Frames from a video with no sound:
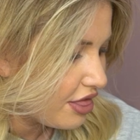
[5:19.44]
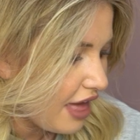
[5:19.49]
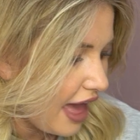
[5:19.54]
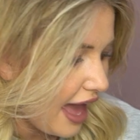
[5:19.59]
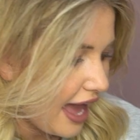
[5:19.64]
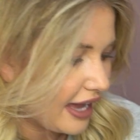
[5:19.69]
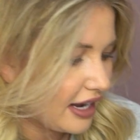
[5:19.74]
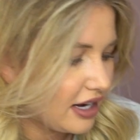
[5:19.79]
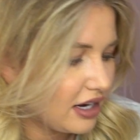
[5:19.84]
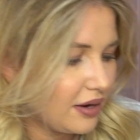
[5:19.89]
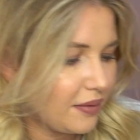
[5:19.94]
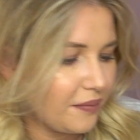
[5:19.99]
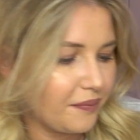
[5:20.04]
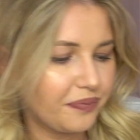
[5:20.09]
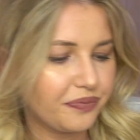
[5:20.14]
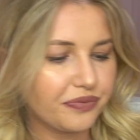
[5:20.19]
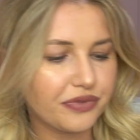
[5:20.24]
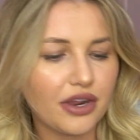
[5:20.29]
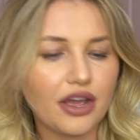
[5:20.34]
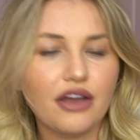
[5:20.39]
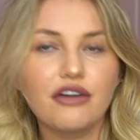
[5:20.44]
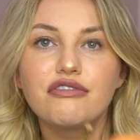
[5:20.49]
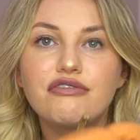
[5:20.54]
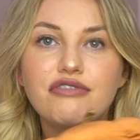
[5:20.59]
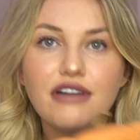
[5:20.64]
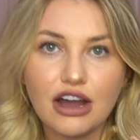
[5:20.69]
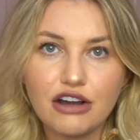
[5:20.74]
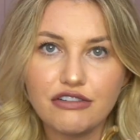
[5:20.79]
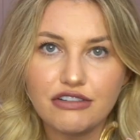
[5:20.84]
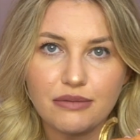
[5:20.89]
Then
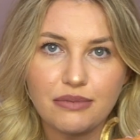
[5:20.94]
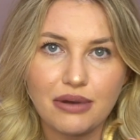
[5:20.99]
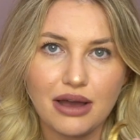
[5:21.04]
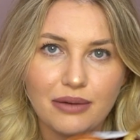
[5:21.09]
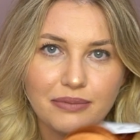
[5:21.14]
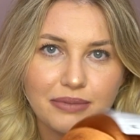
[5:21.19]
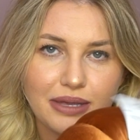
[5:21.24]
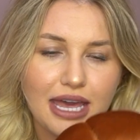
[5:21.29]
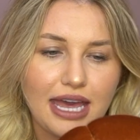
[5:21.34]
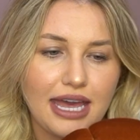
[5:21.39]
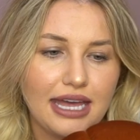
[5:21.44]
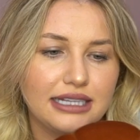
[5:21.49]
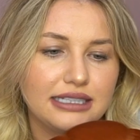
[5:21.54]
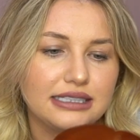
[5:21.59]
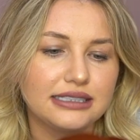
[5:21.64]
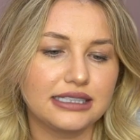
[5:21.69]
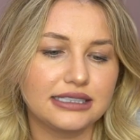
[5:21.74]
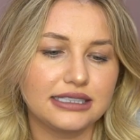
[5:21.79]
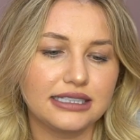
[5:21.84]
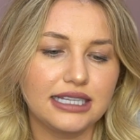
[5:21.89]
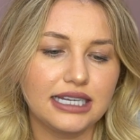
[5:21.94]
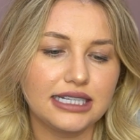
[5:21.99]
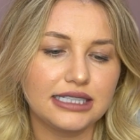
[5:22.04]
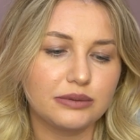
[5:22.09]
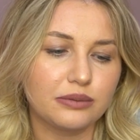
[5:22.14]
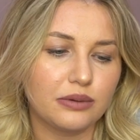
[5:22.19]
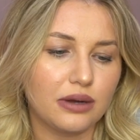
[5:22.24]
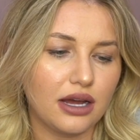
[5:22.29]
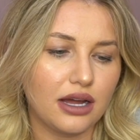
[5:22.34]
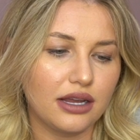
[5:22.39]
velvet pumpkins. So
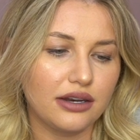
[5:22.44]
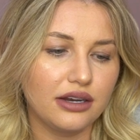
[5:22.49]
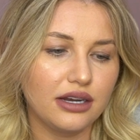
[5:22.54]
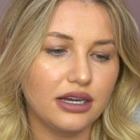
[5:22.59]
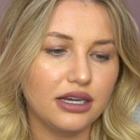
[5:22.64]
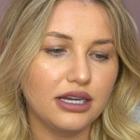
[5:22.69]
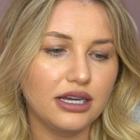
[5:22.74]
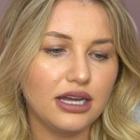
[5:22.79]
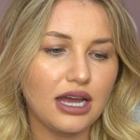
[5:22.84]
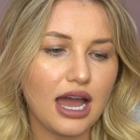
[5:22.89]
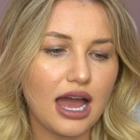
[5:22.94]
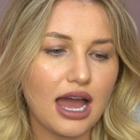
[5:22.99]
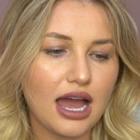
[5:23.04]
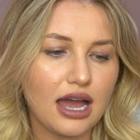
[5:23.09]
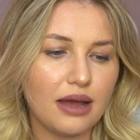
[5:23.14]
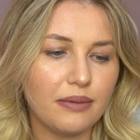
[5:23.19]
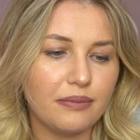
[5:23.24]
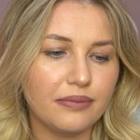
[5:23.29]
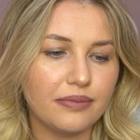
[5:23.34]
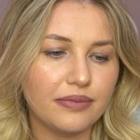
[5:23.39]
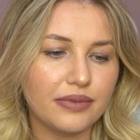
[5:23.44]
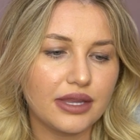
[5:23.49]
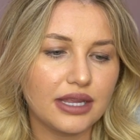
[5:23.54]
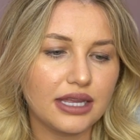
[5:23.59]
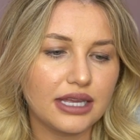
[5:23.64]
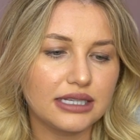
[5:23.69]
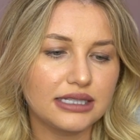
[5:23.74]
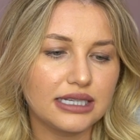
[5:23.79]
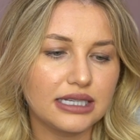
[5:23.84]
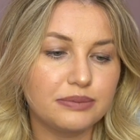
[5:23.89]
this one, it
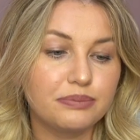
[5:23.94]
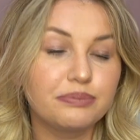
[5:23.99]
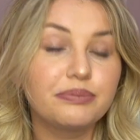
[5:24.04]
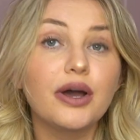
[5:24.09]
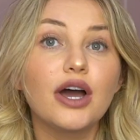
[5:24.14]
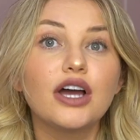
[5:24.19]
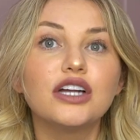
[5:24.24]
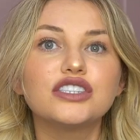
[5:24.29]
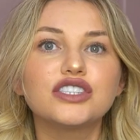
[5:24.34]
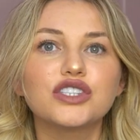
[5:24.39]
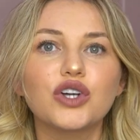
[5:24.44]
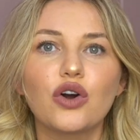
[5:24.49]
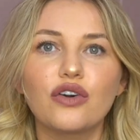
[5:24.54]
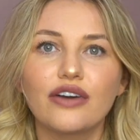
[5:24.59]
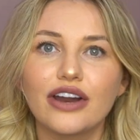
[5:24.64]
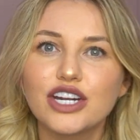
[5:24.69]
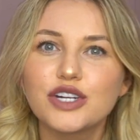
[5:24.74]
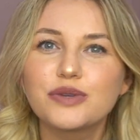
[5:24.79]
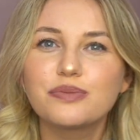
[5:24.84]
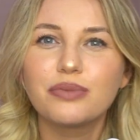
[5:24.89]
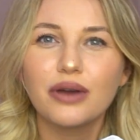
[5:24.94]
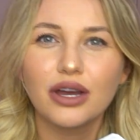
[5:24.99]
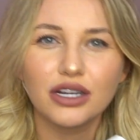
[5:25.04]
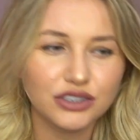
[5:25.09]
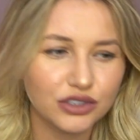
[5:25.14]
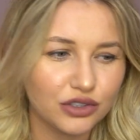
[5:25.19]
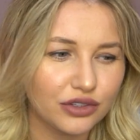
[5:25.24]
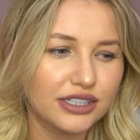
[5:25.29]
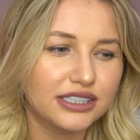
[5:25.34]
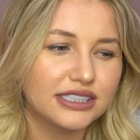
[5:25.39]
says burnt orange,
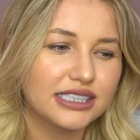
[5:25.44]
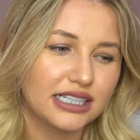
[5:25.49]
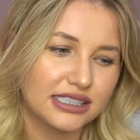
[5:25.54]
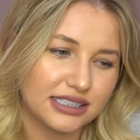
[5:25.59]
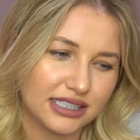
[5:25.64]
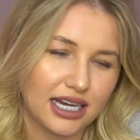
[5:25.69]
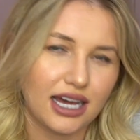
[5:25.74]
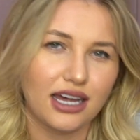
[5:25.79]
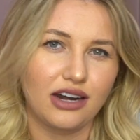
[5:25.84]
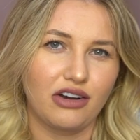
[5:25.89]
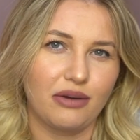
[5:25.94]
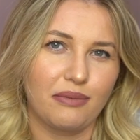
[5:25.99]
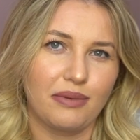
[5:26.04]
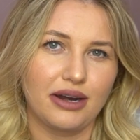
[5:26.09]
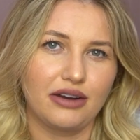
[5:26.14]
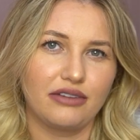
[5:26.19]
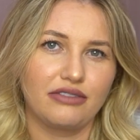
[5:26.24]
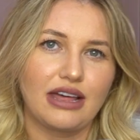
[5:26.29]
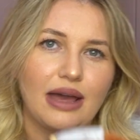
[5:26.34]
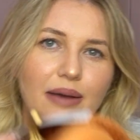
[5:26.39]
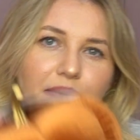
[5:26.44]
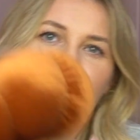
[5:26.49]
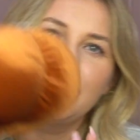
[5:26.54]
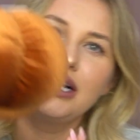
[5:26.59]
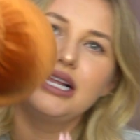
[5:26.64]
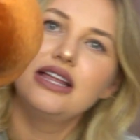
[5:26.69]
that's the colour I meant of that.